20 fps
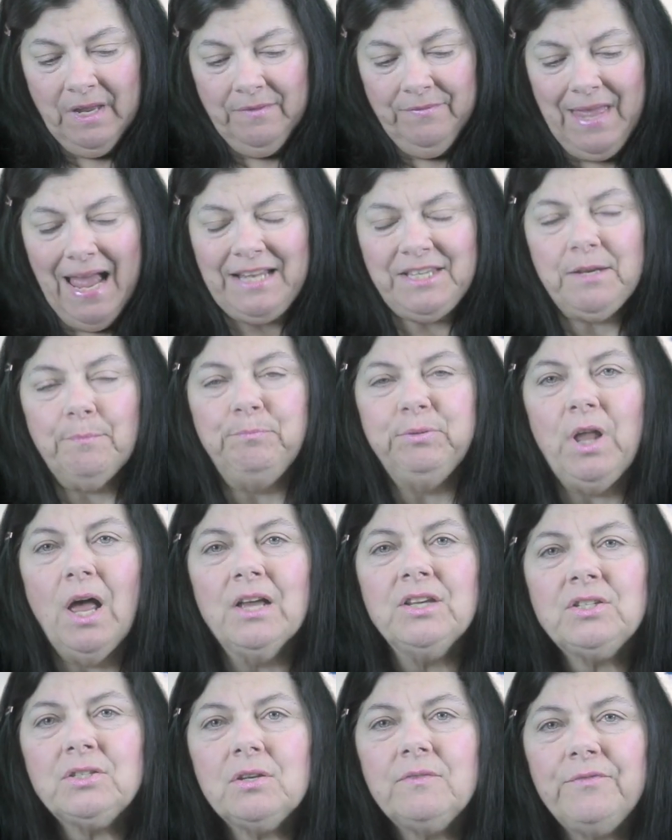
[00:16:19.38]
That's a
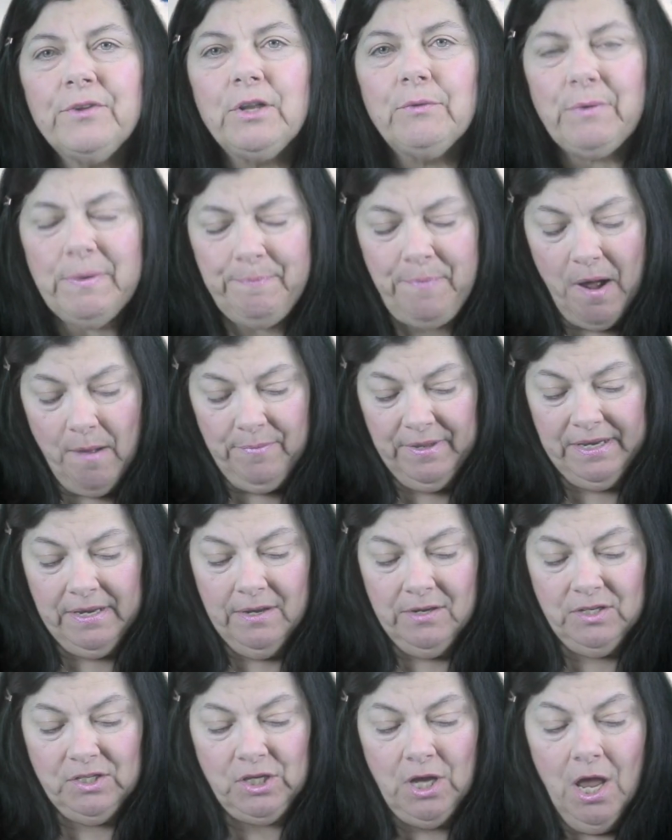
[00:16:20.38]
plus for the
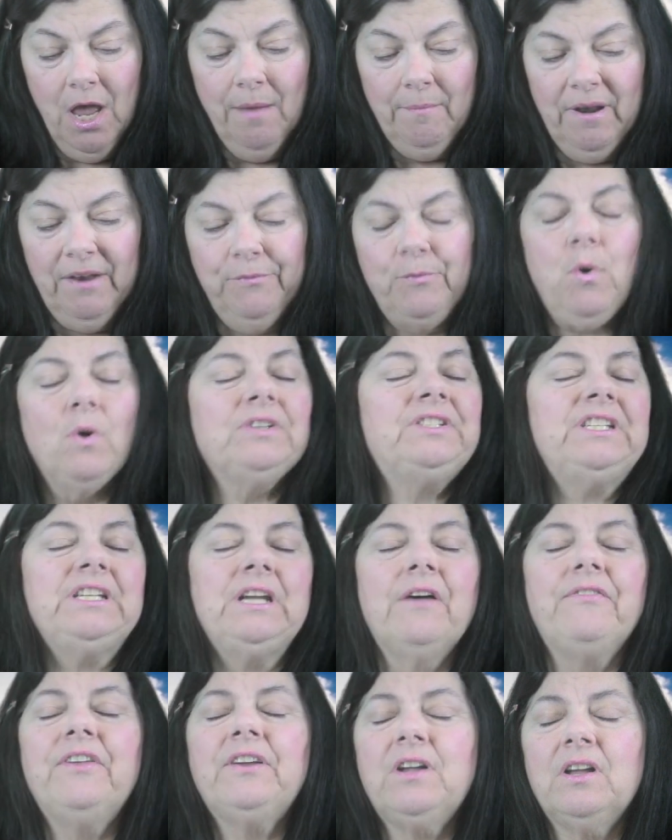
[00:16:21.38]
Republicans. But, of course, the
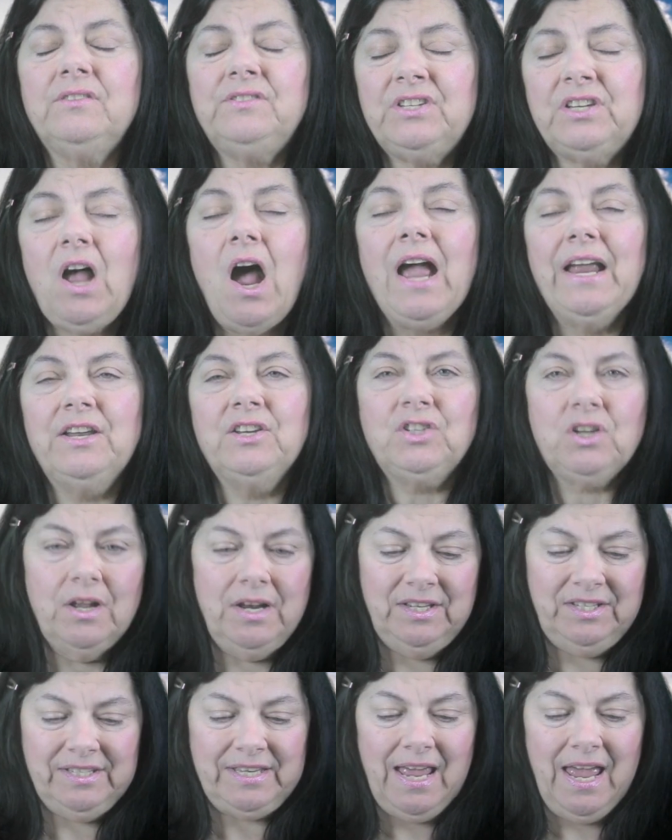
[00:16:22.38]
other good side is going
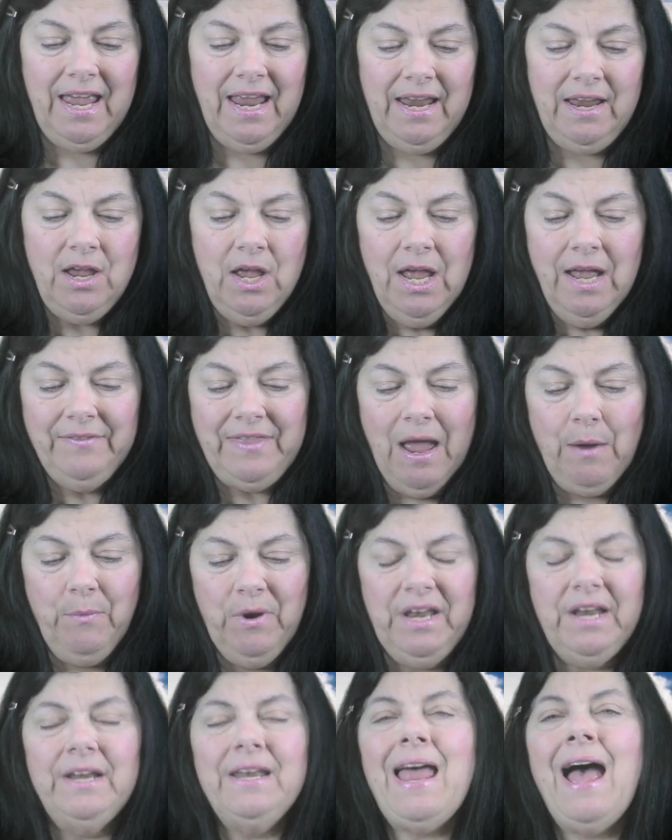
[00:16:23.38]
to say that we
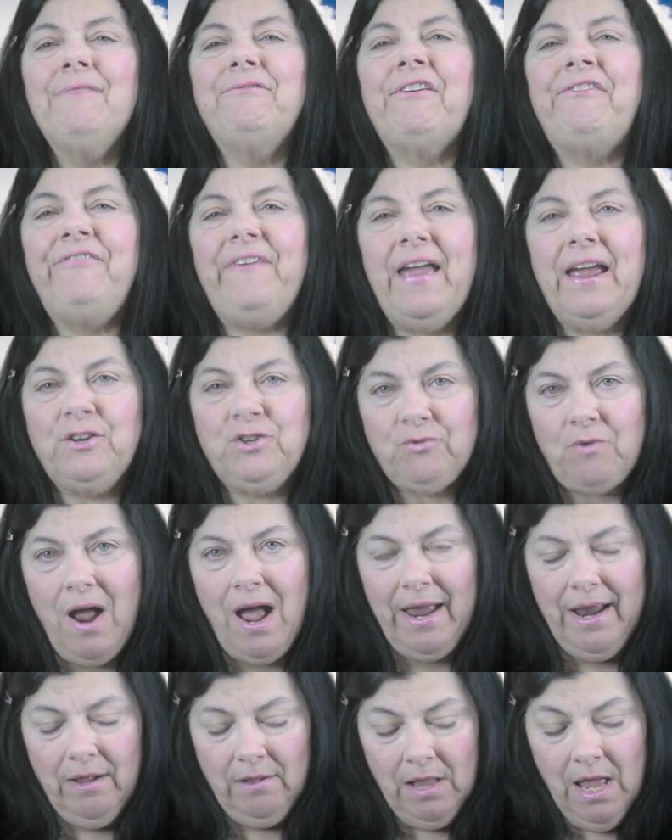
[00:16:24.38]
didn't have a fair
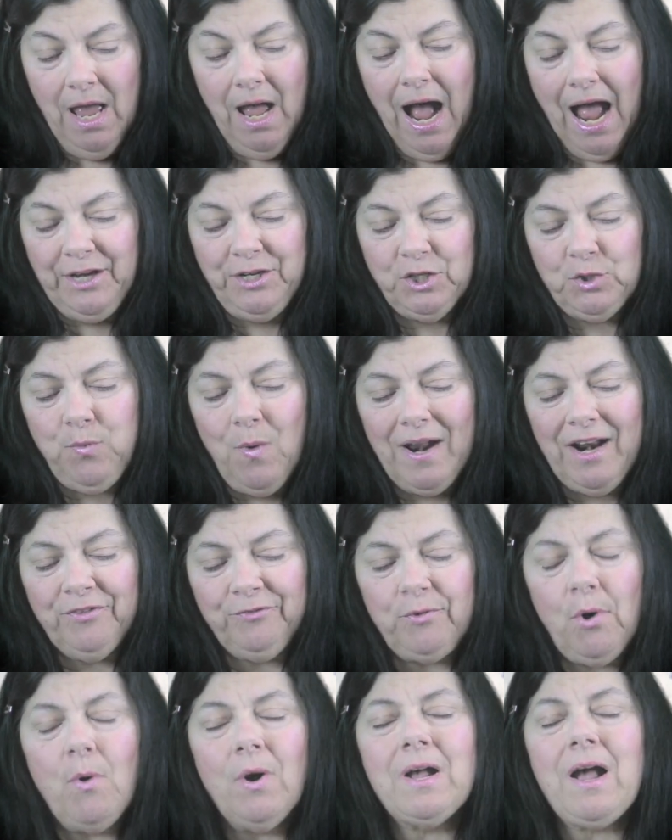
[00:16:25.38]
trial. I just want to
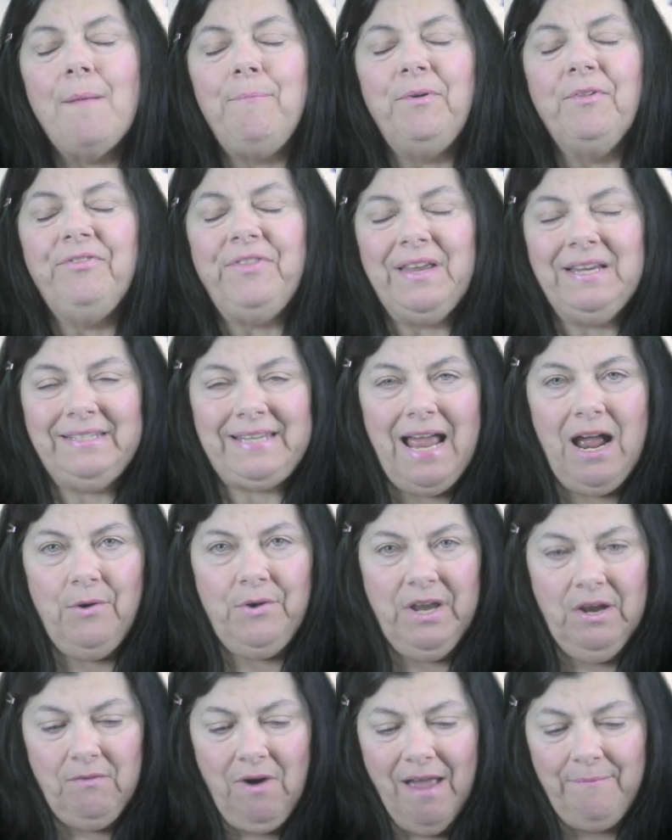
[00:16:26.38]
throw a couple things out
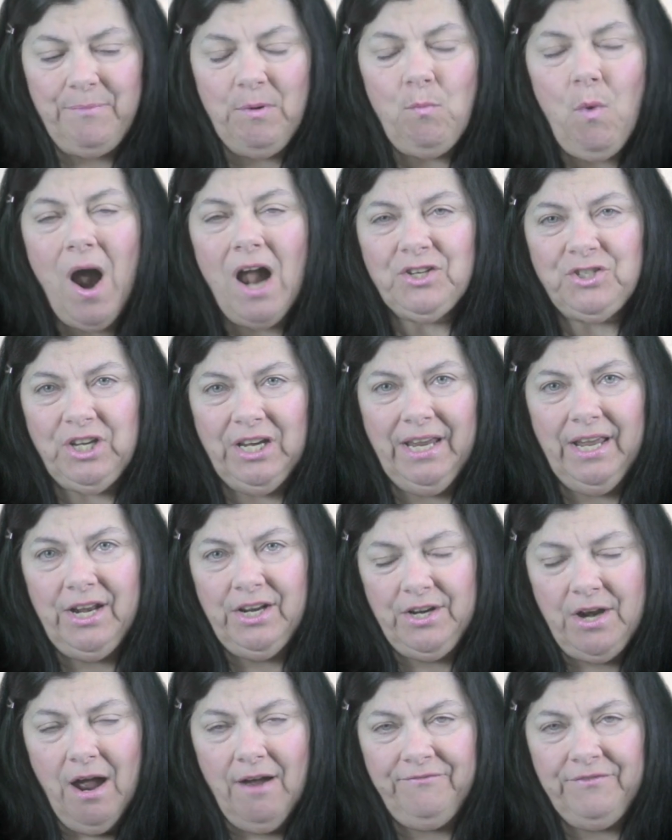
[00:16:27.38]
here. I've been watching it
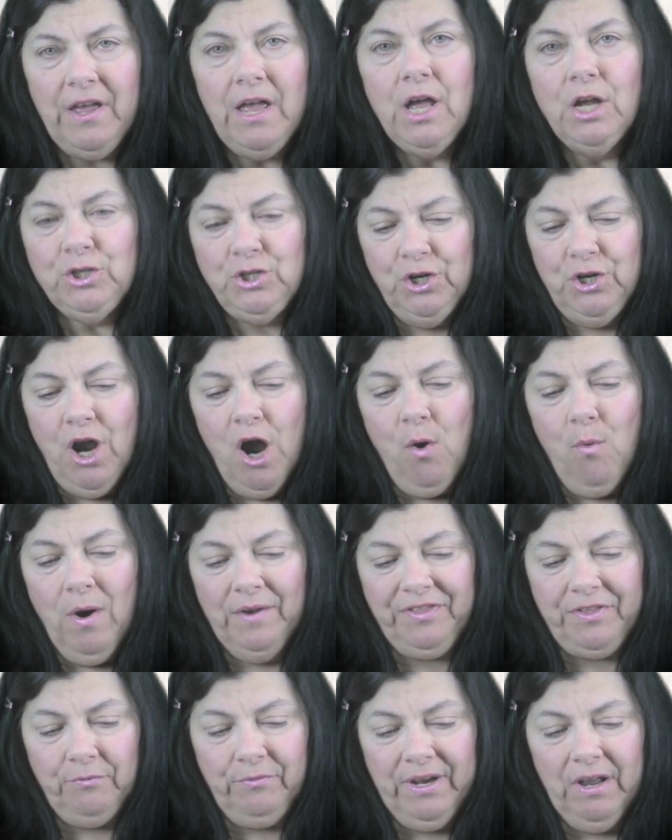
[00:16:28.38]
enough to know
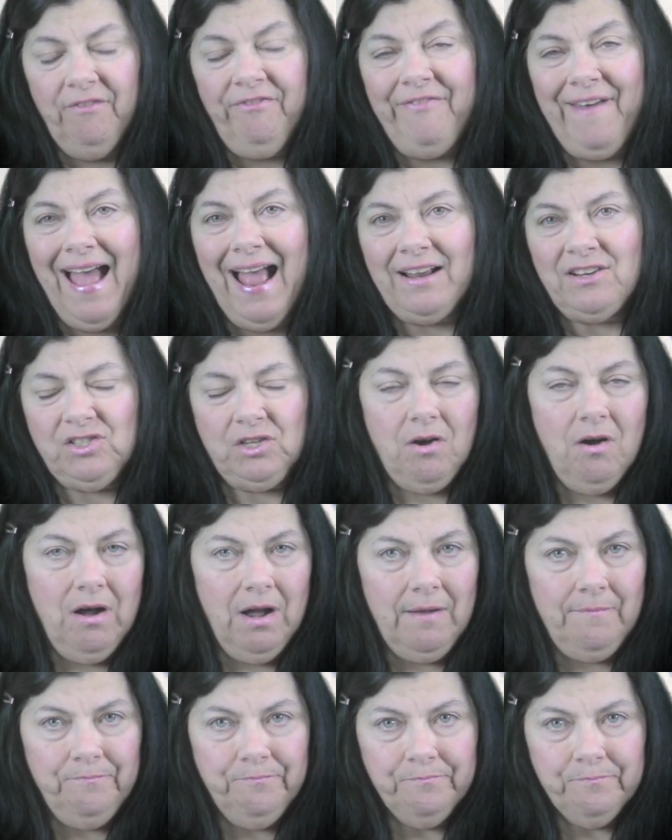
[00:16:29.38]
what the real facts are.